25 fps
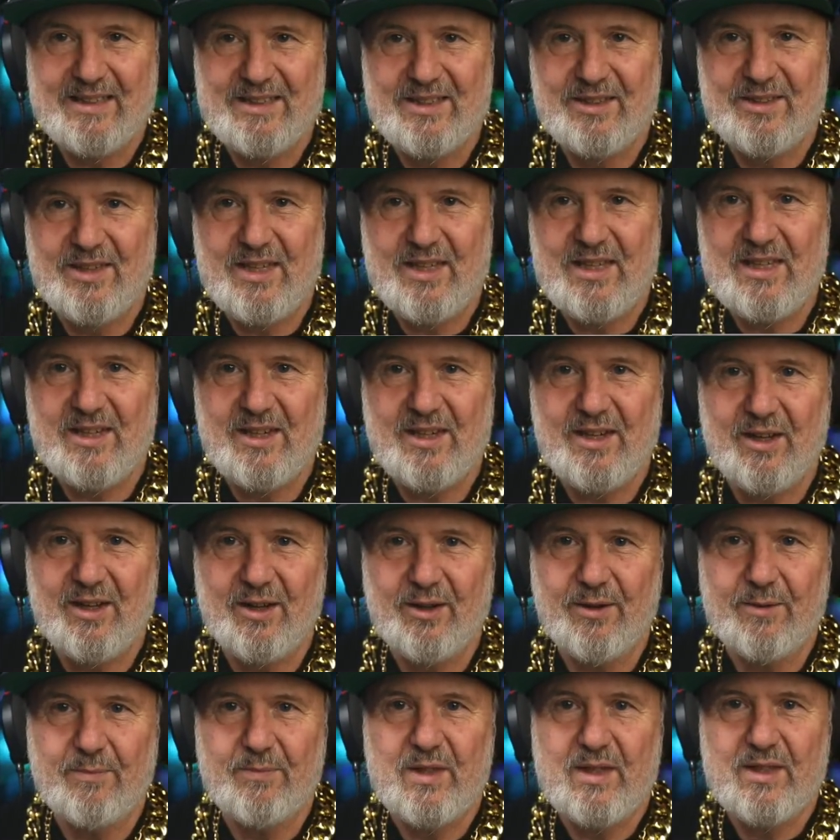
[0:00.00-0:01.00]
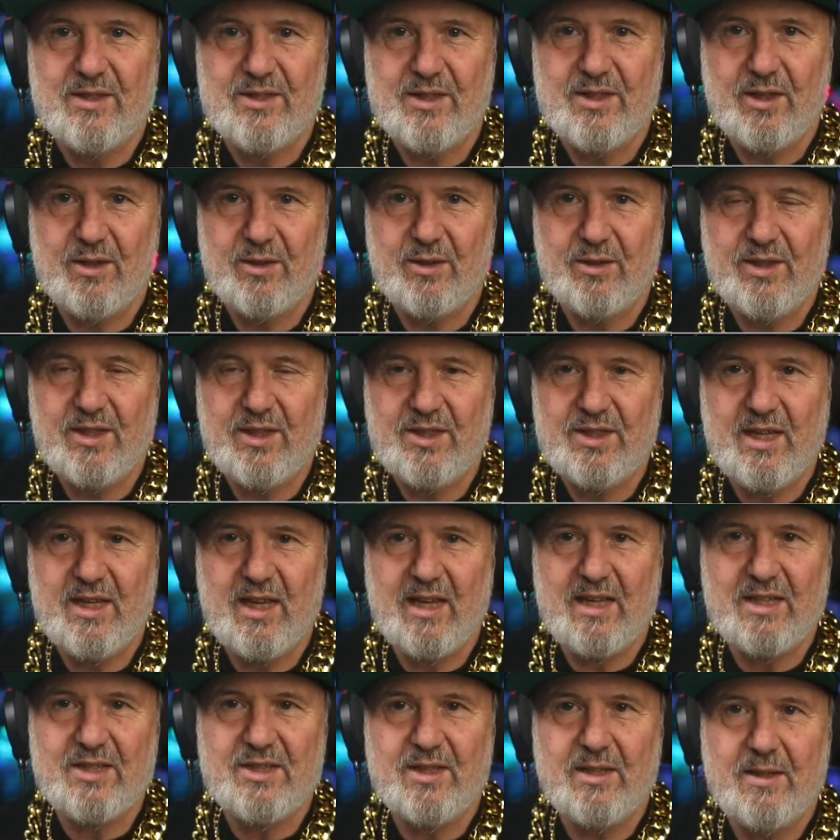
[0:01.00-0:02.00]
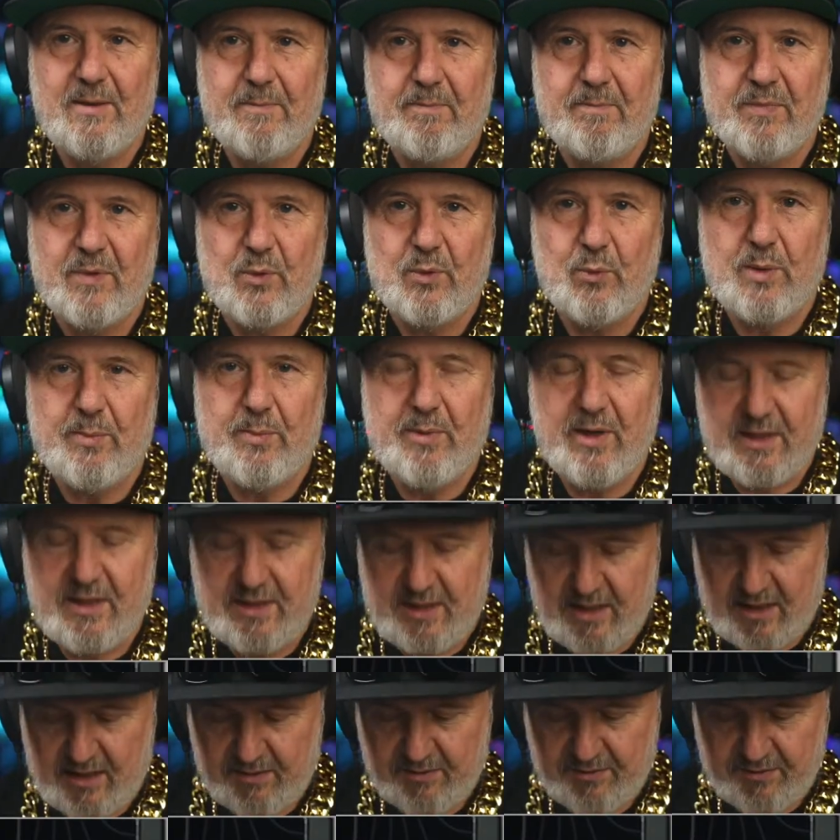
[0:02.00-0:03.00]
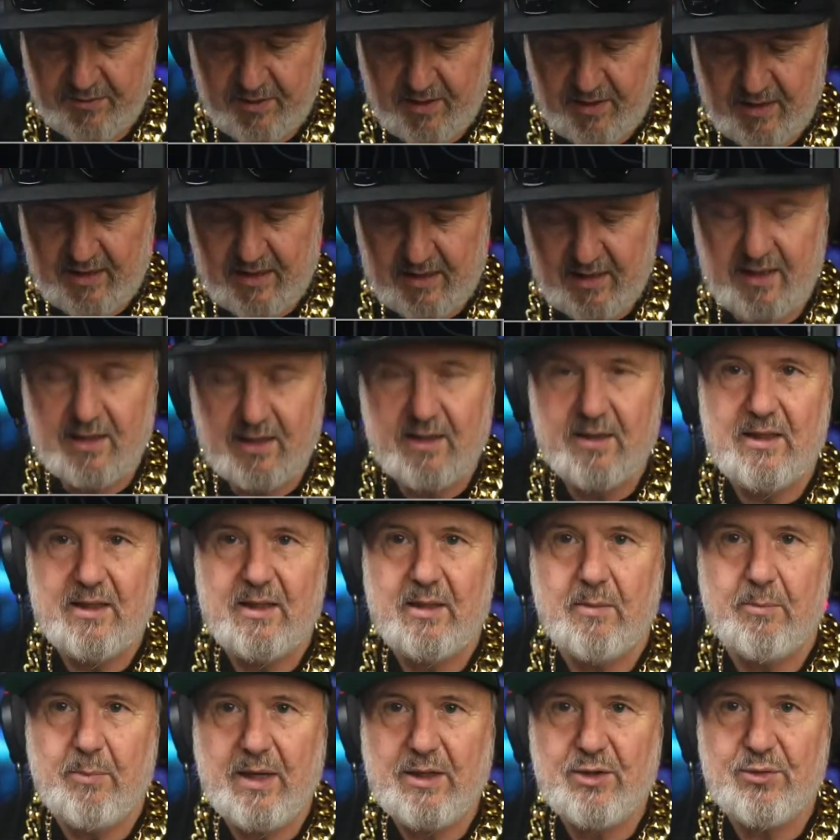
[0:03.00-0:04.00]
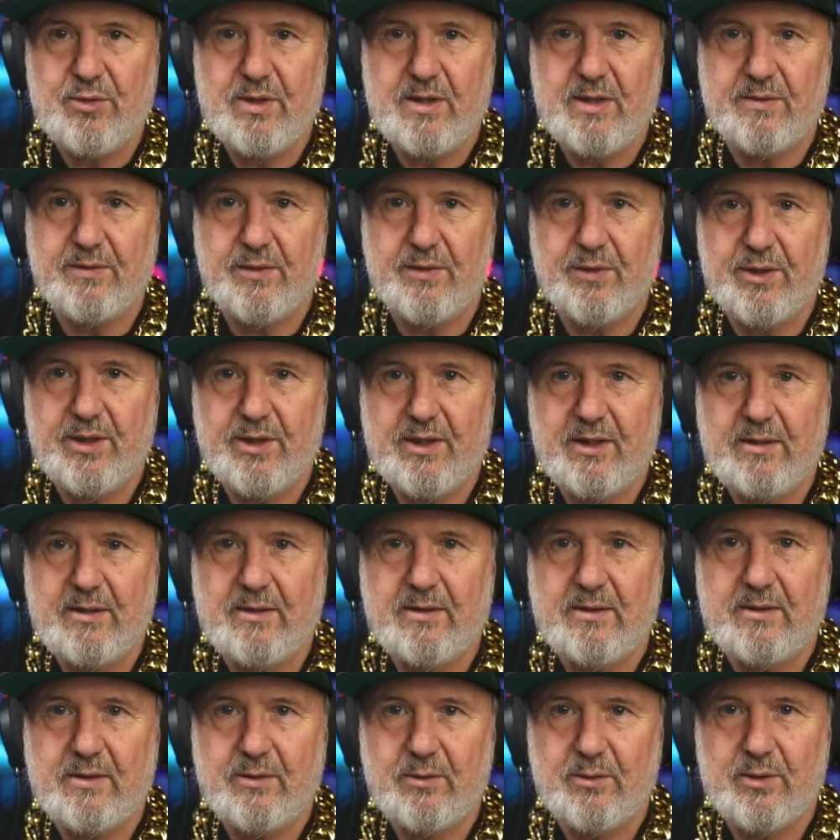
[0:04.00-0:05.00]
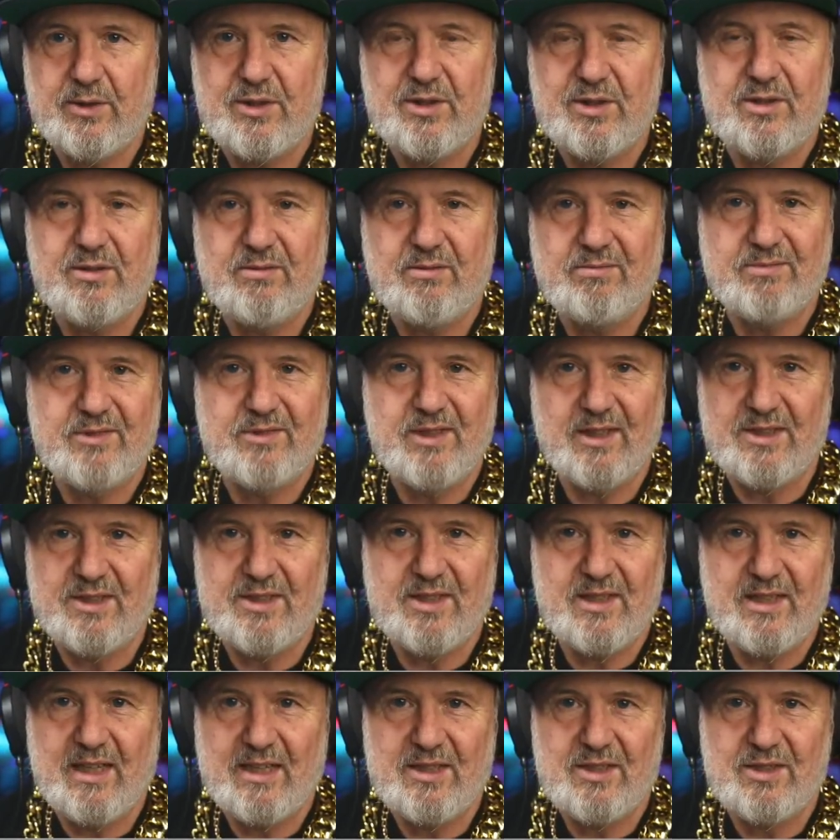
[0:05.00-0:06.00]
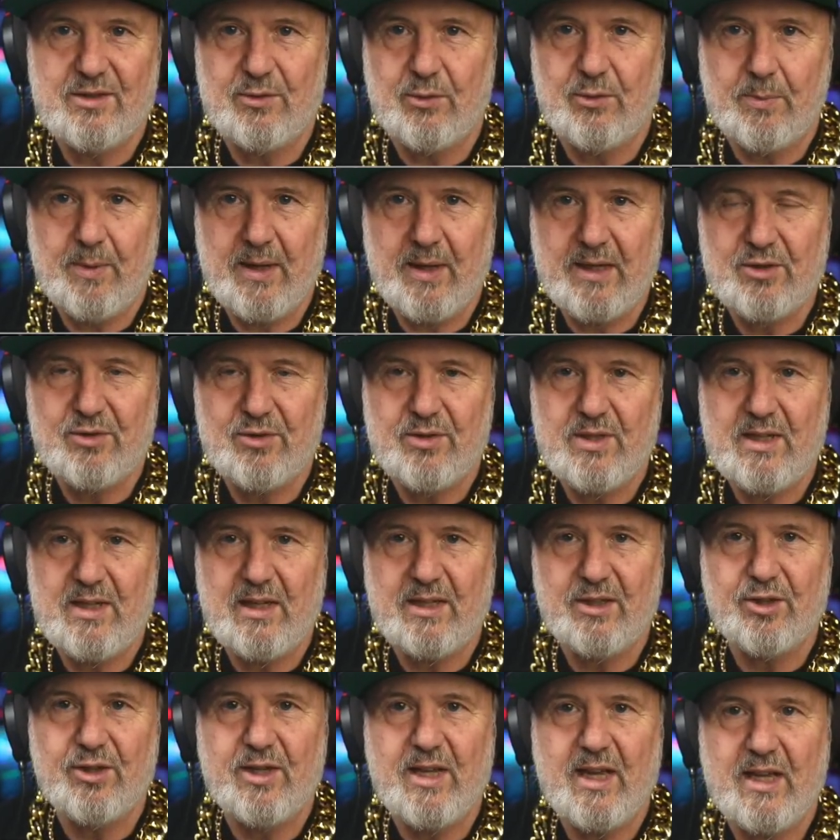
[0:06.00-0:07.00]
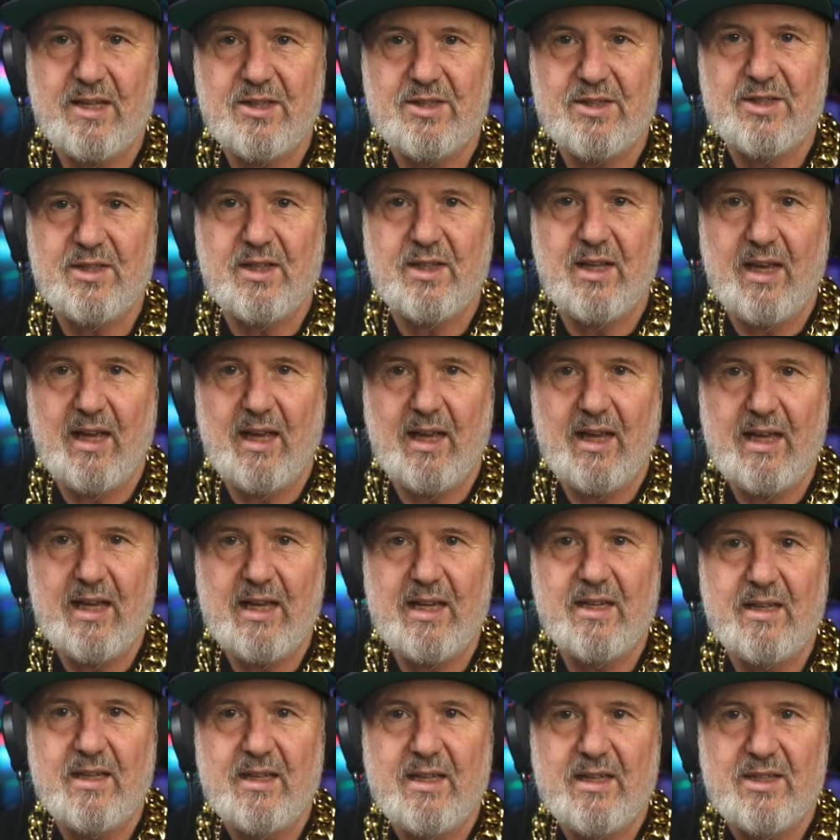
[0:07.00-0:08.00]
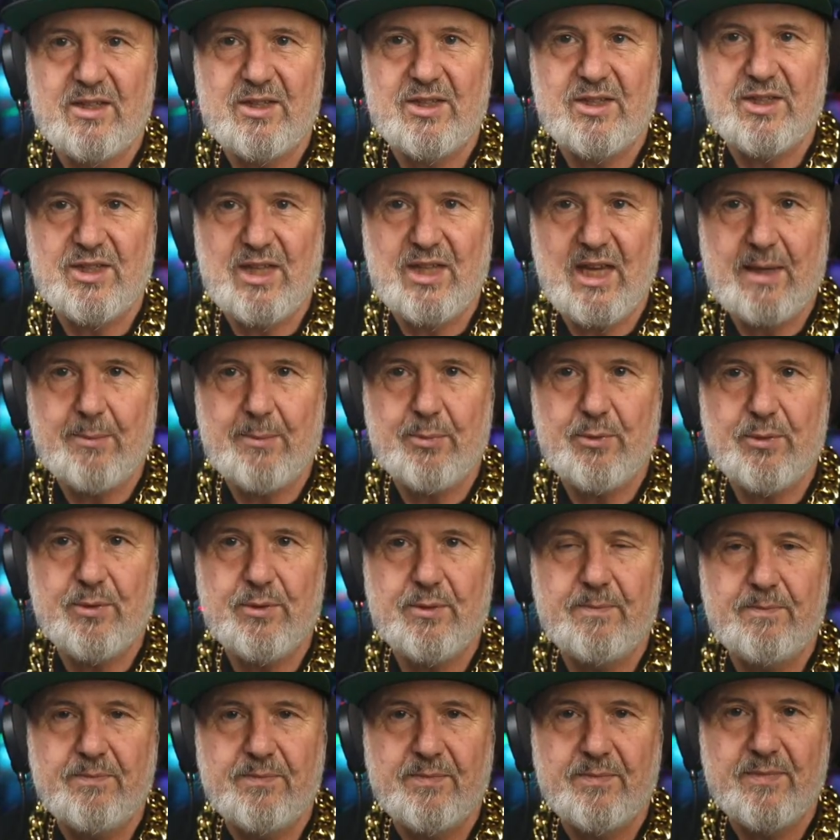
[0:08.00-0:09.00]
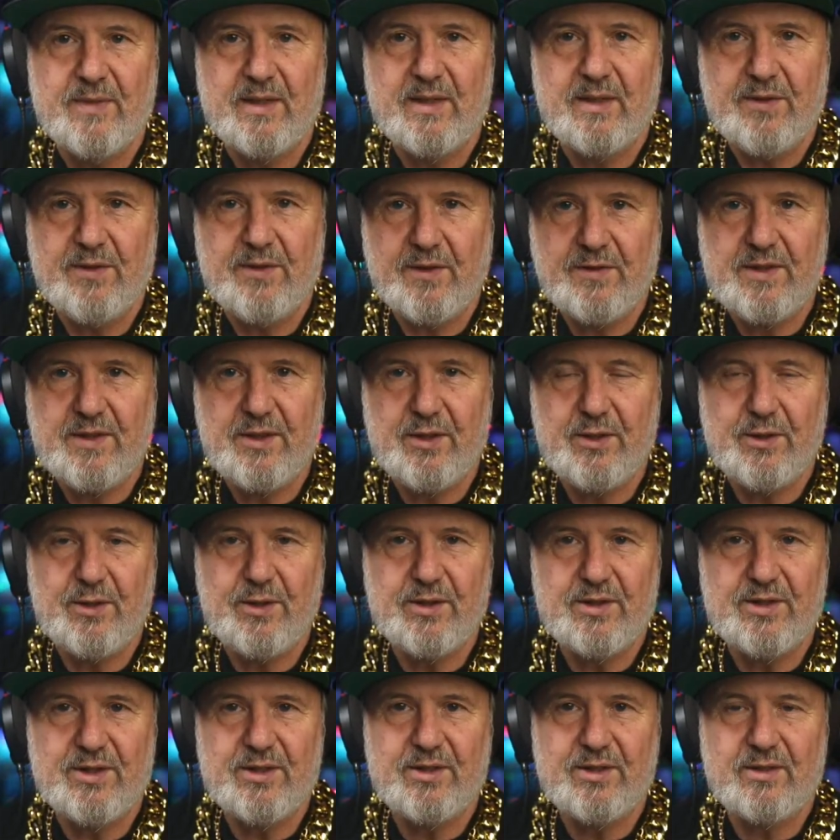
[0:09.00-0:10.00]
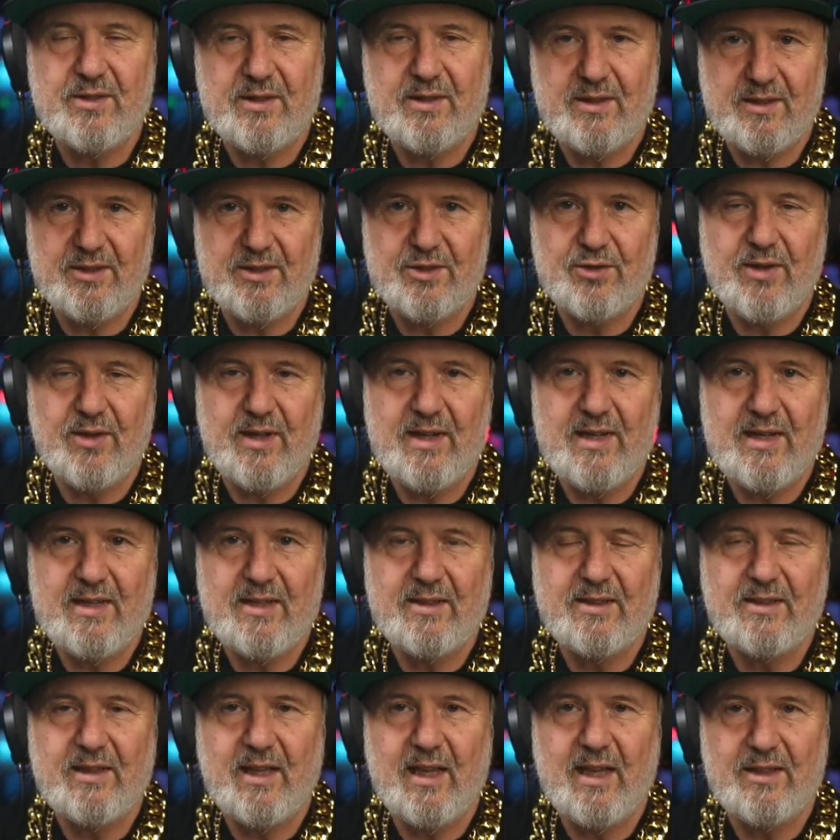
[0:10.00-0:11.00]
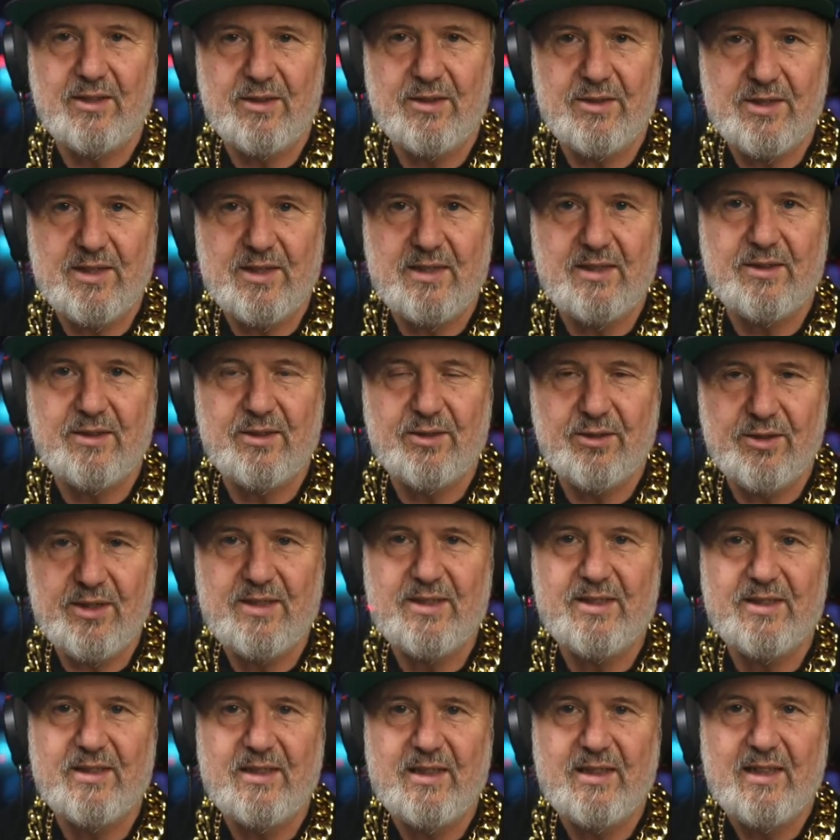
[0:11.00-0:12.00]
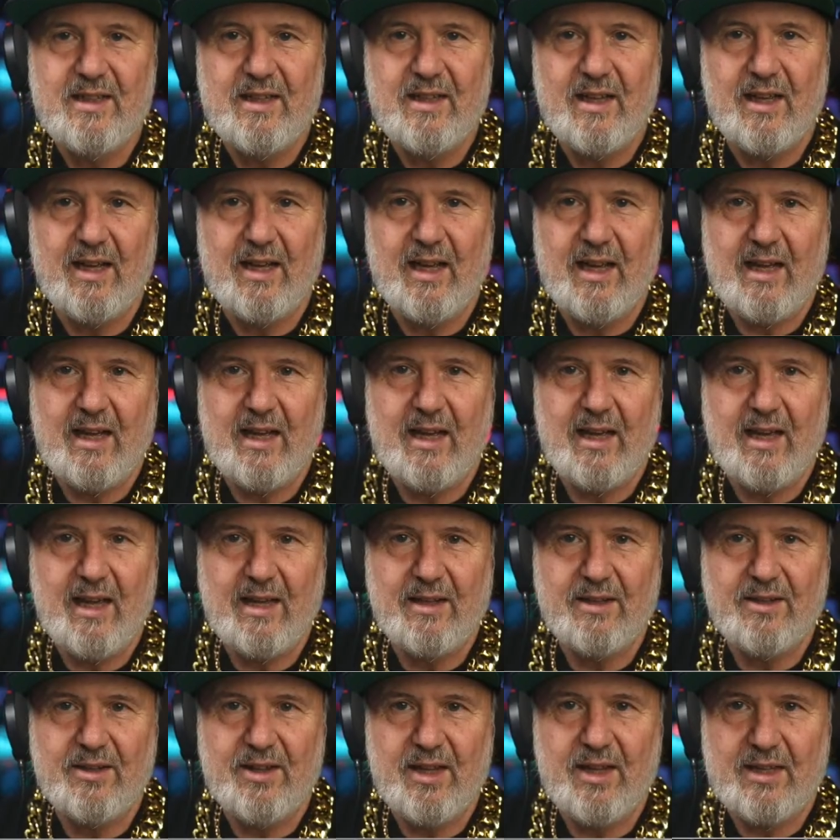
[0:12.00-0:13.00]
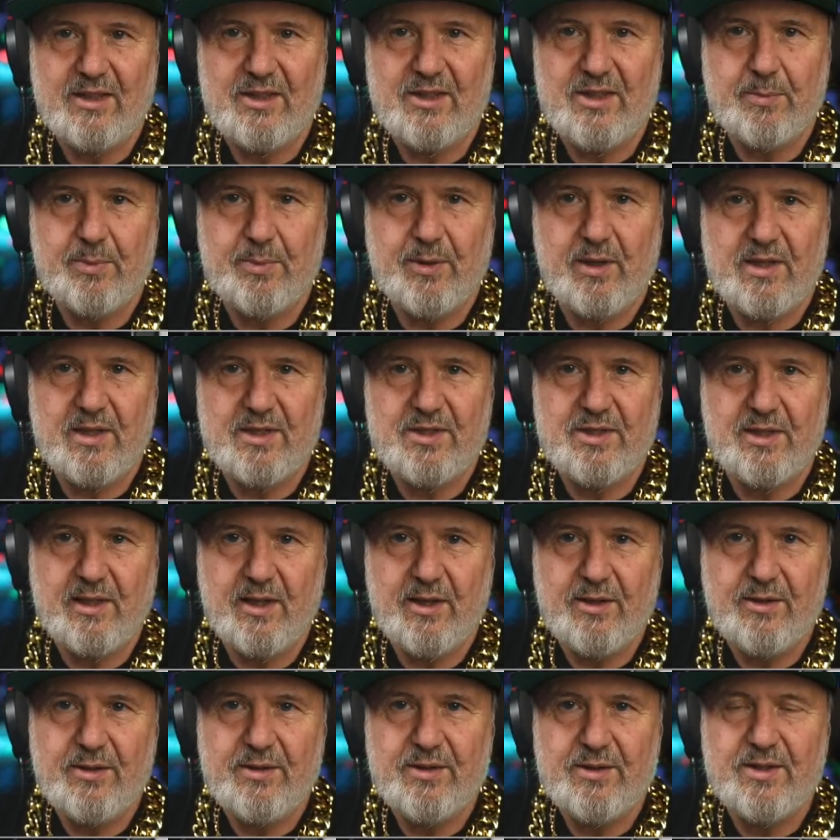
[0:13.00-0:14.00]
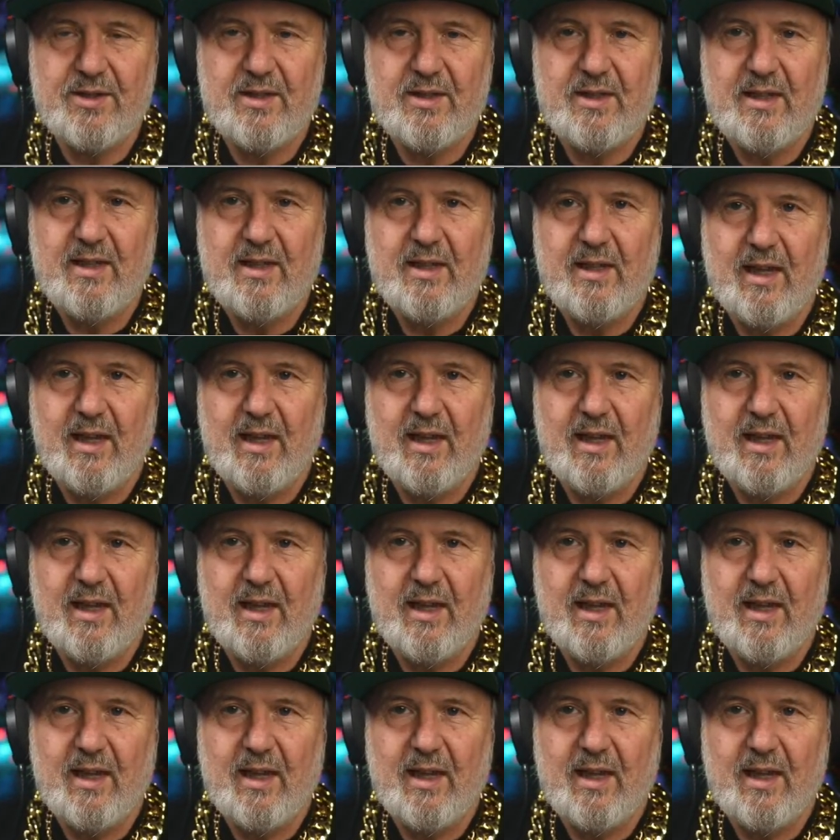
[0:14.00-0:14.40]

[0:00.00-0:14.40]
So there you go. So in this case, we might have a battery inverter, which just connects to a battery and creates a stable 50 hertz in Australia and New Zealand grid, and that supplies the loads.